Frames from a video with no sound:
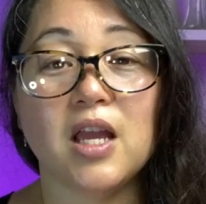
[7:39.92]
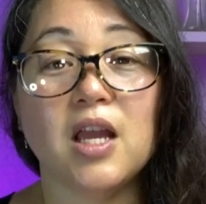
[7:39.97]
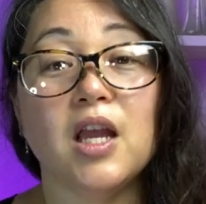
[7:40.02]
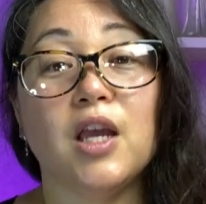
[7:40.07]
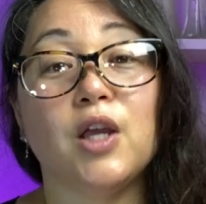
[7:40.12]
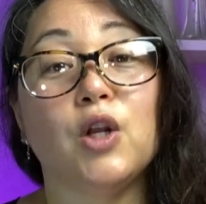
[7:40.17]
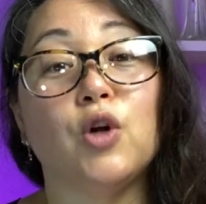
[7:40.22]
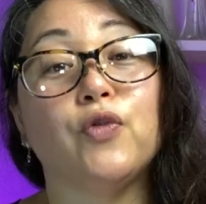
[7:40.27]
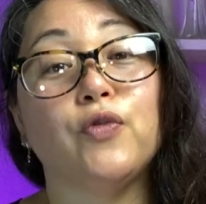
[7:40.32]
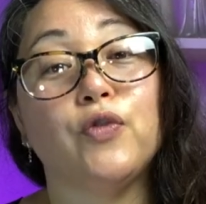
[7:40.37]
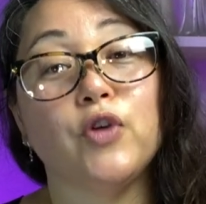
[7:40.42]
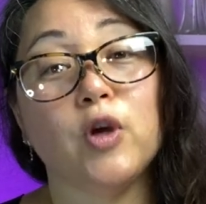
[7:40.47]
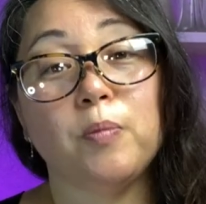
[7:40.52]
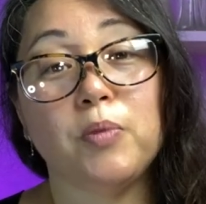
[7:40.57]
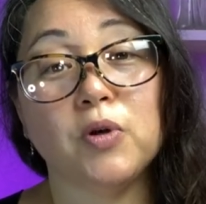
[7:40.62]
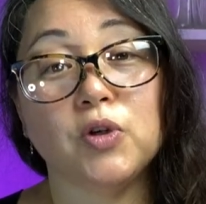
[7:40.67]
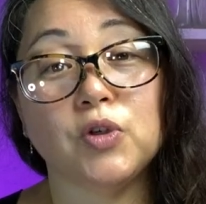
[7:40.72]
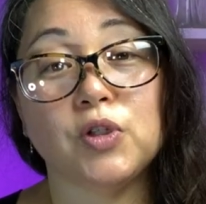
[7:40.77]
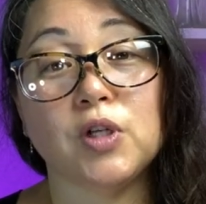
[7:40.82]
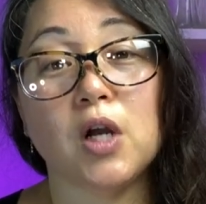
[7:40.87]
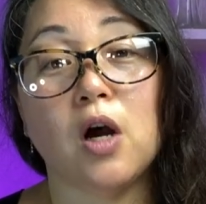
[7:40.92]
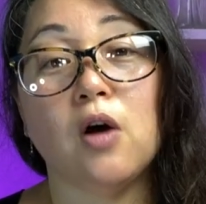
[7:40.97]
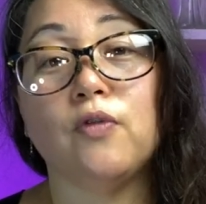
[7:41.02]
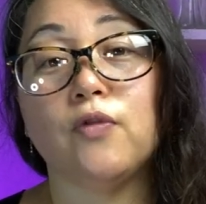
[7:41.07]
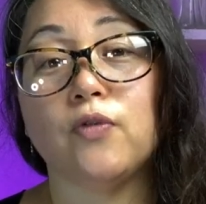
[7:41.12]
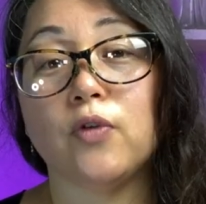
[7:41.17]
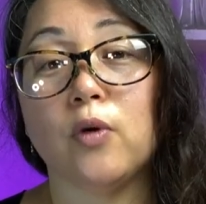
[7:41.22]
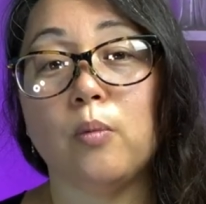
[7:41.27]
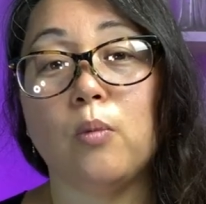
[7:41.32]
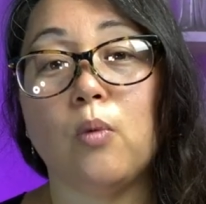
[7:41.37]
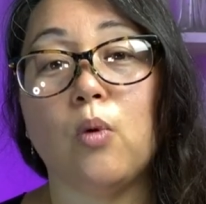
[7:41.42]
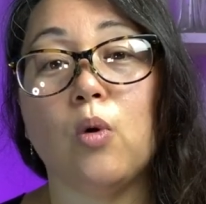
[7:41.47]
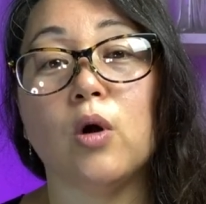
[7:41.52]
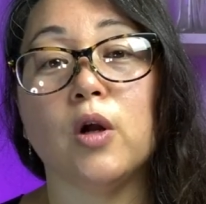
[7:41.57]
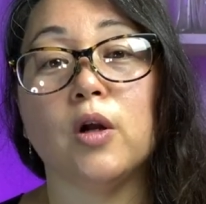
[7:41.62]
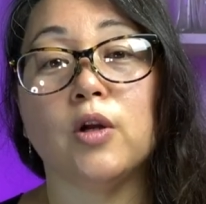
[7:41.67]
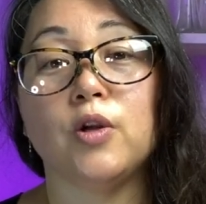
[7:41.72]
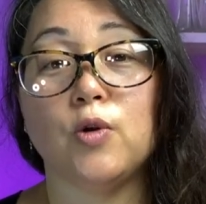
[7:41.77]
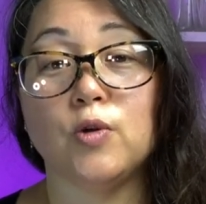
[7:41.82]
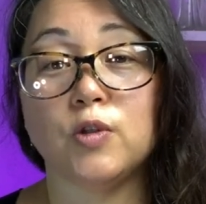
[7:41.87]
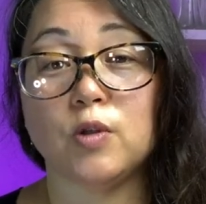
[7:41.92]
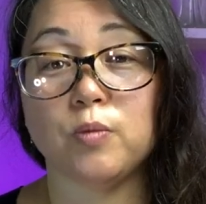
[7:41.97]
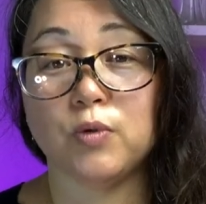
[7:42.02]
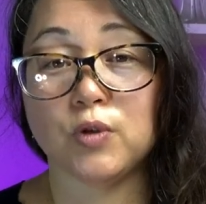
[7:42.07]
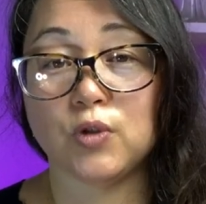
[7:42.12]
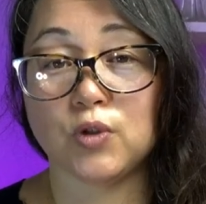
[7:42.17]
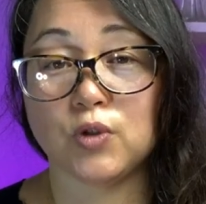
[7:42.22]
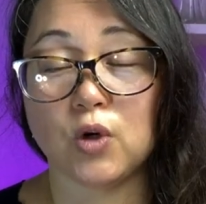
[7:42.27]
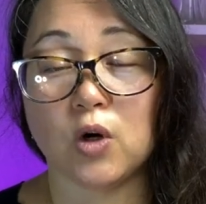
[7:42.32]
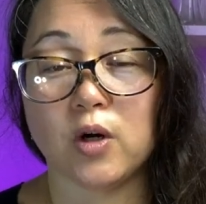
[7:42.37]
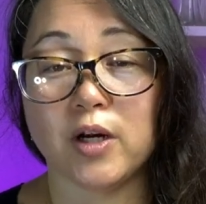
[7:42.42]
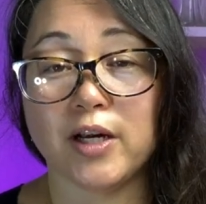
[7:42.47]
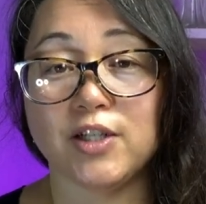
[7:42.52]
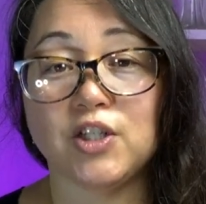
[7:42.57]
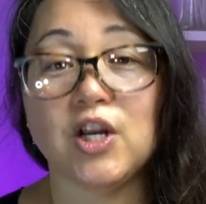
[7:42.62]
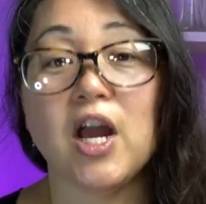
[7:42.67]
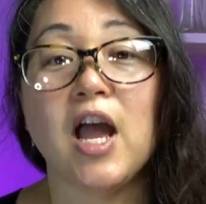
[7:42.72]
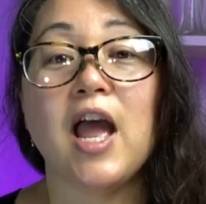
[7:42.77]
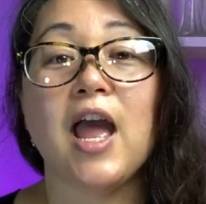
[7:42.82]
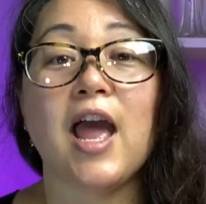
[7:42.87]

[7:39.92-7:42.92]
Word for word: It'll free up your shelf for more usable storage